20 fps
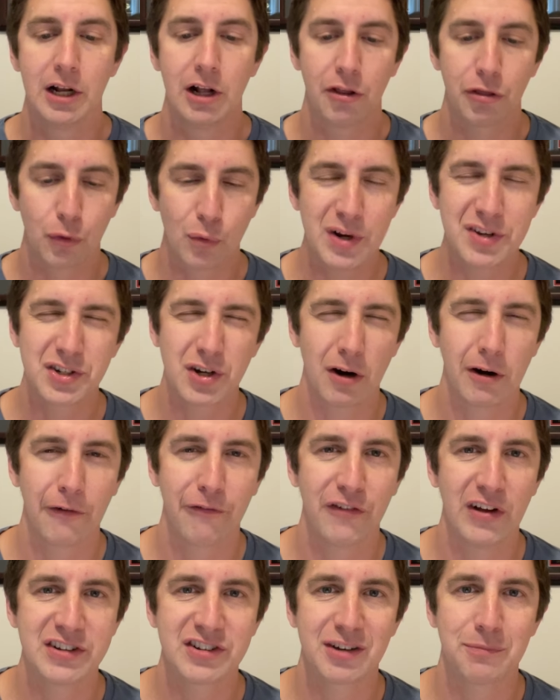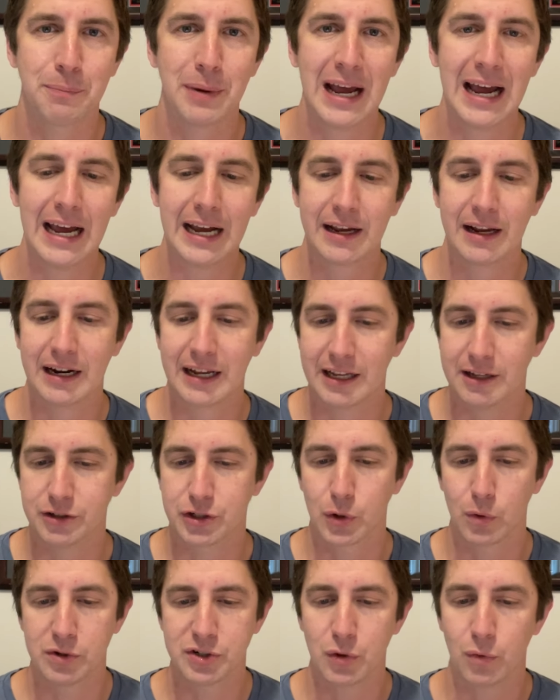3-star defensive back, and again,
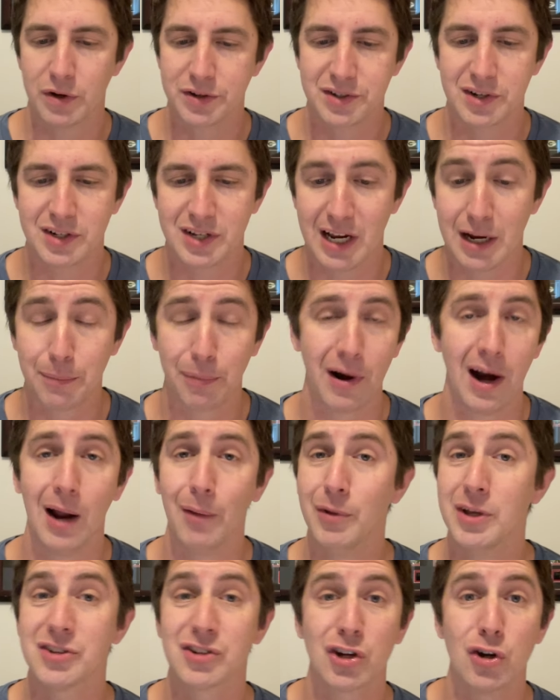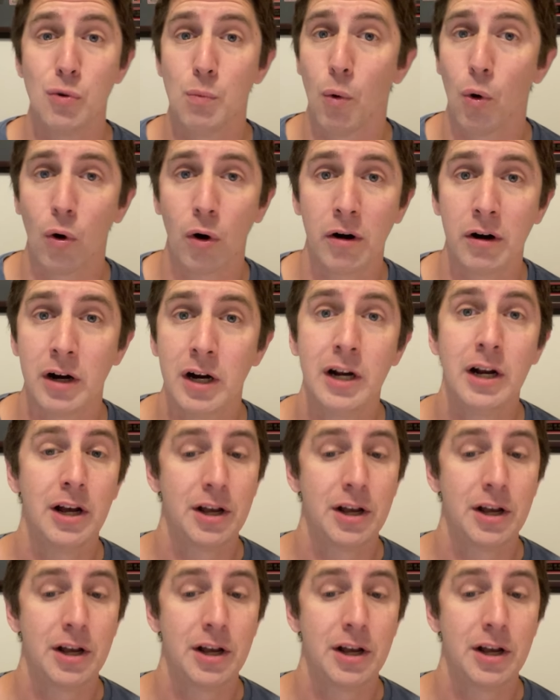Georgia wants to take probably 2 more,